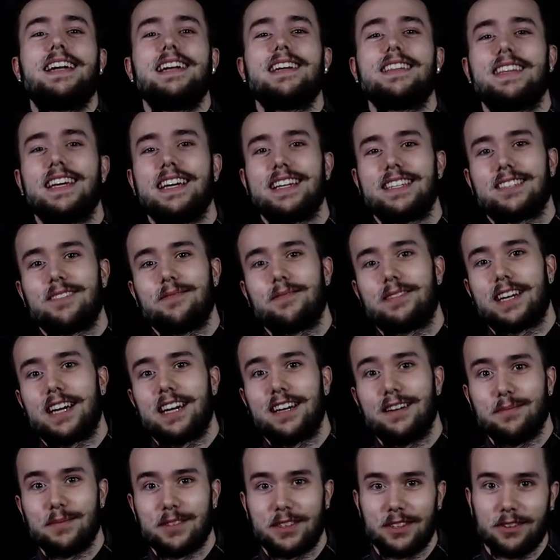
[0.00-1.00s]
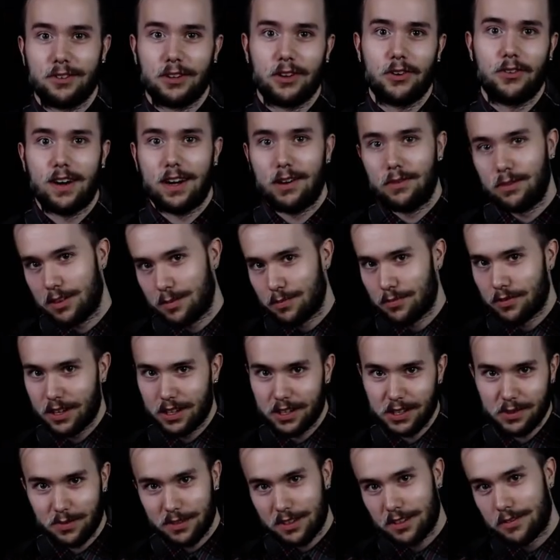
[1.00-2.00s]
get that sometimes. They'll go out with a
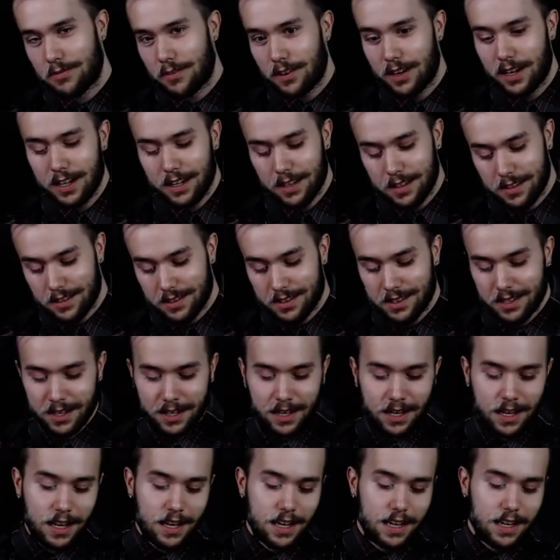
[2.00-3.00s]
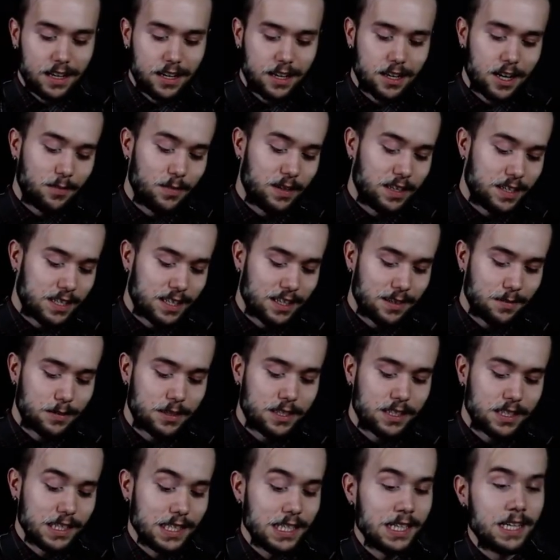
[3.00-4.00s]
brunch with their friends and come in
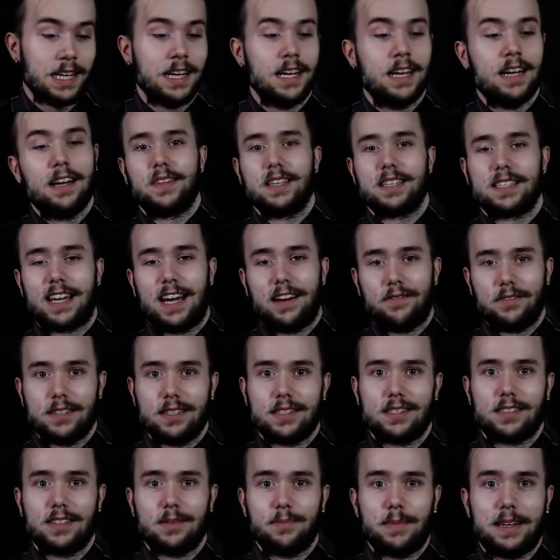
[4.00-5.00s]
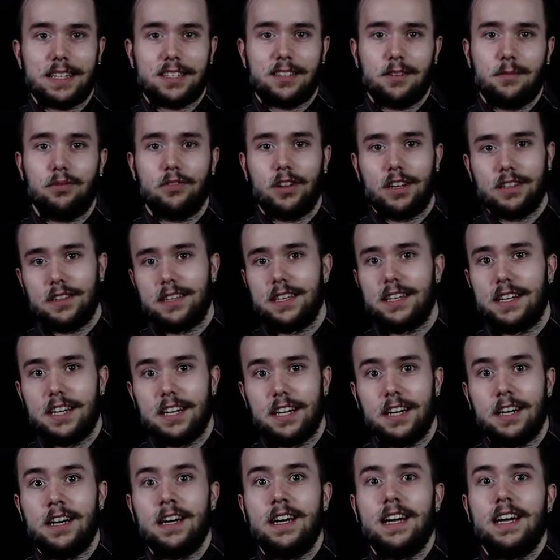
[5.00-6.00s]
tipsy. This obviously makes your blood
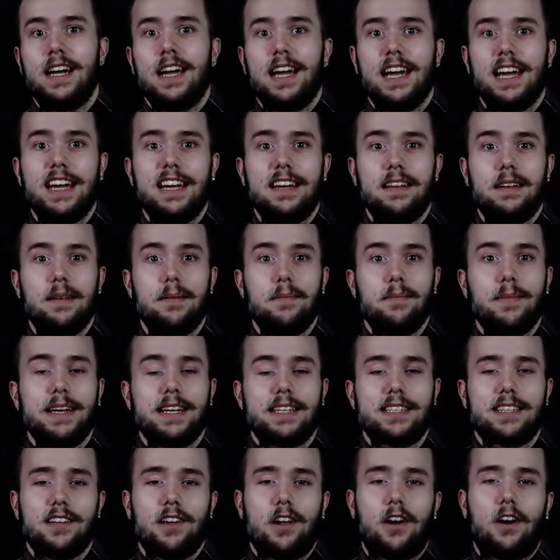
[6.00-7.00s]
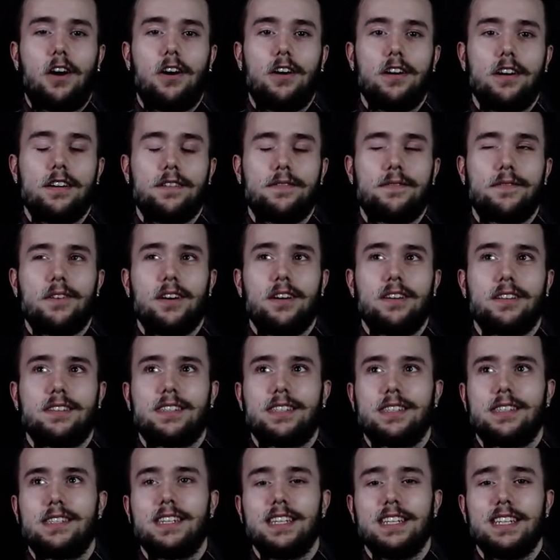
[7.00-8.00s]
thinner and makes it harder for
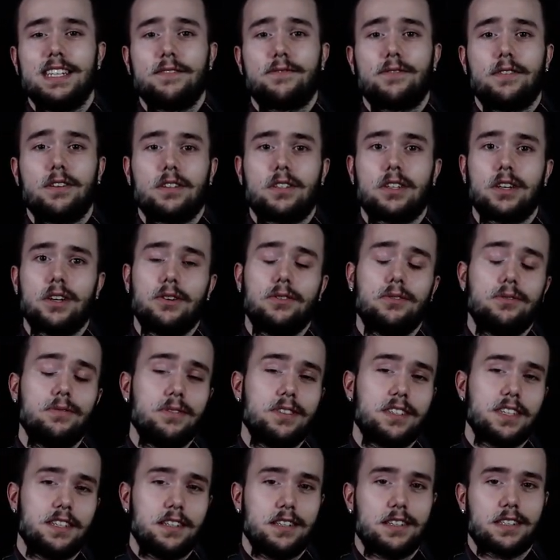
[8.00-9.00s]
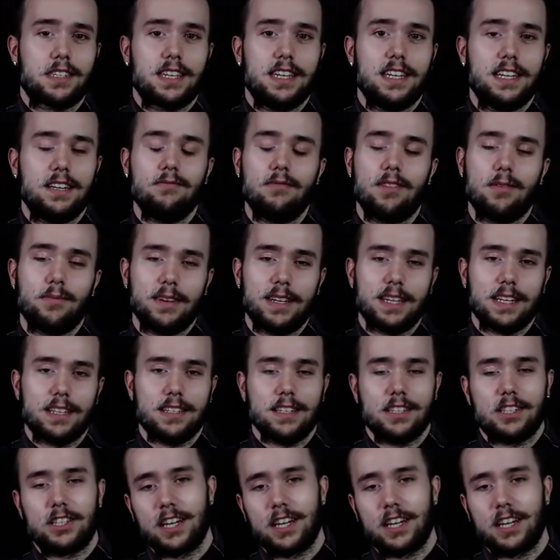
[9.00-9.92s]
us to see different tones in your skin when we get into